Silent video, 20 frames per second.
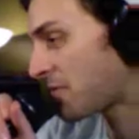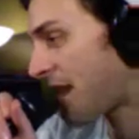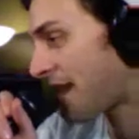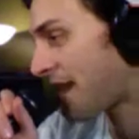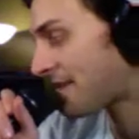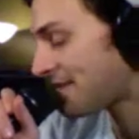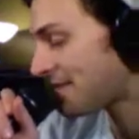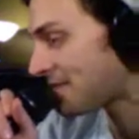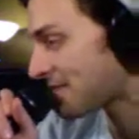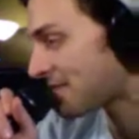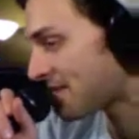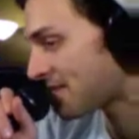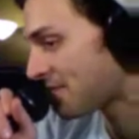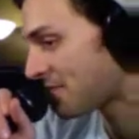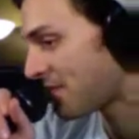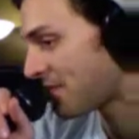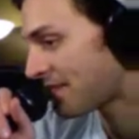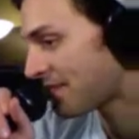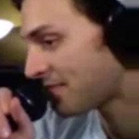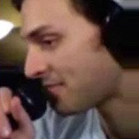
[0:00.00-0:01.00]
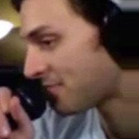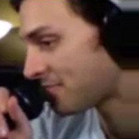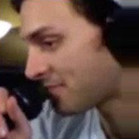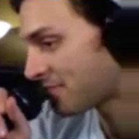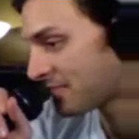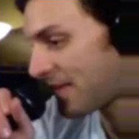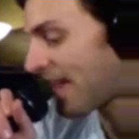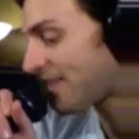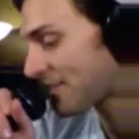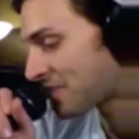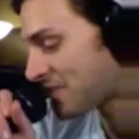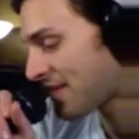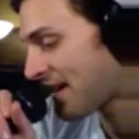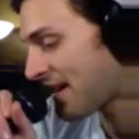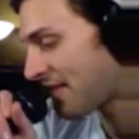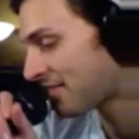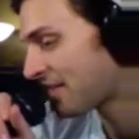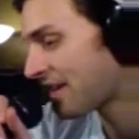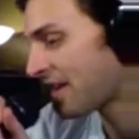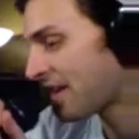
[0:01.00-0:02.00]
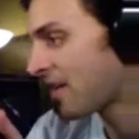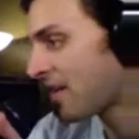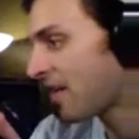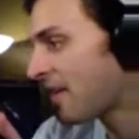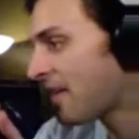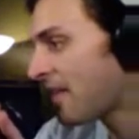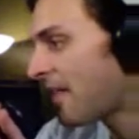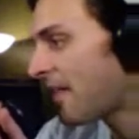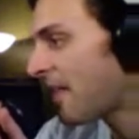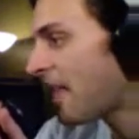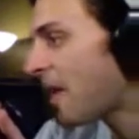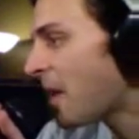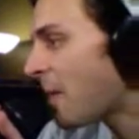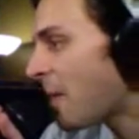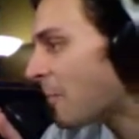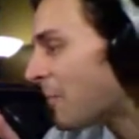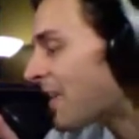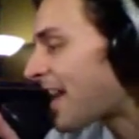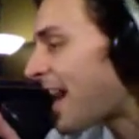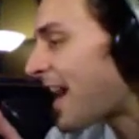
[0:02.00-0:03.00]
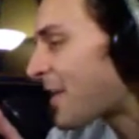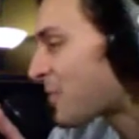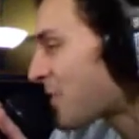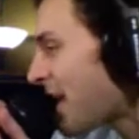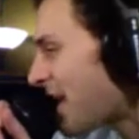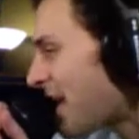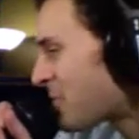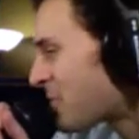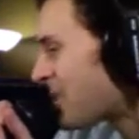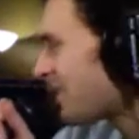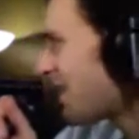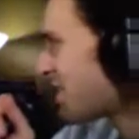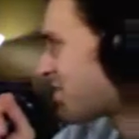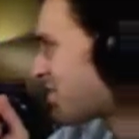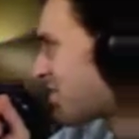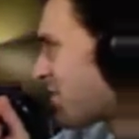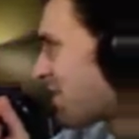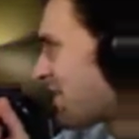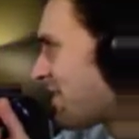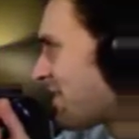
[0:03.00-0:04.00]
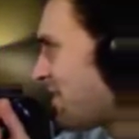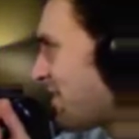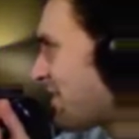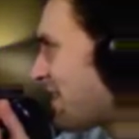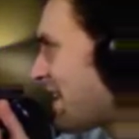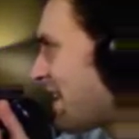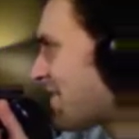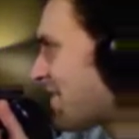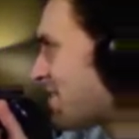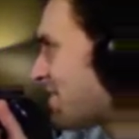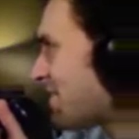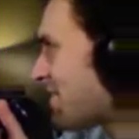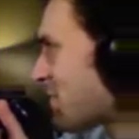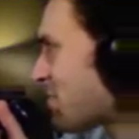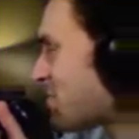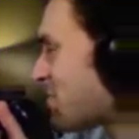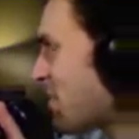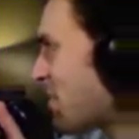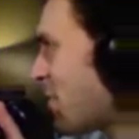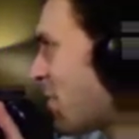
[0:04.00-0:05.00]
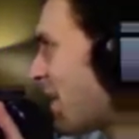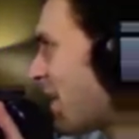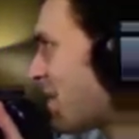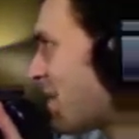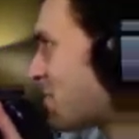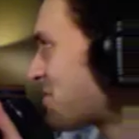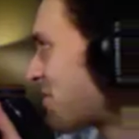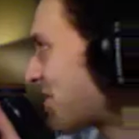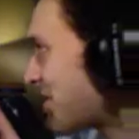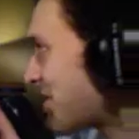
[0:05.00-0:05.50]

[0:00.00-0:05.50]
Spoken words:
back east in my college town. But I realized early on there that there was no way I was